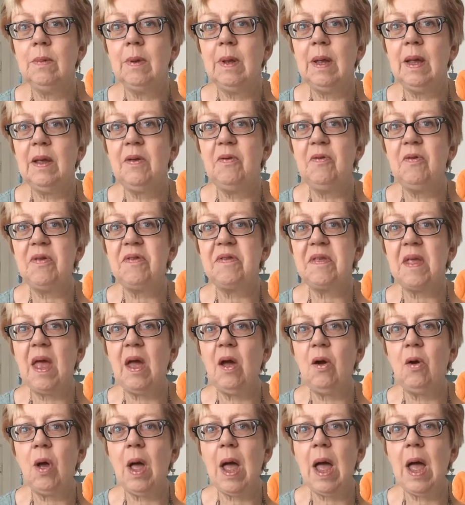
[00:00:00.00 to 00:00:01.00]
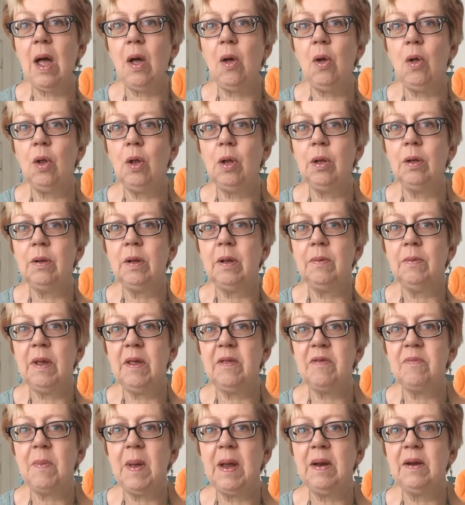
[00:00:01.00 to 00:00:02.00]
Here is our owl.
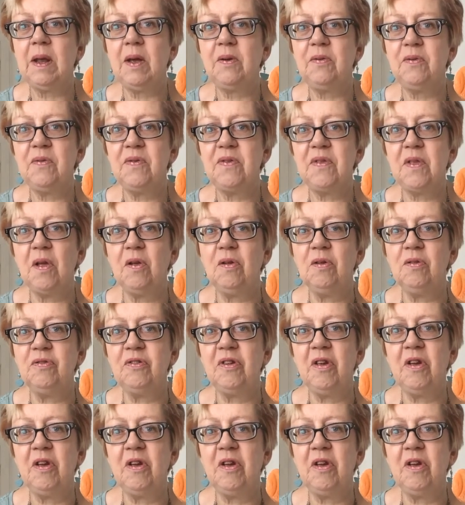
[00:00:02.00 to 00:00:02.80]
He's made out of silk.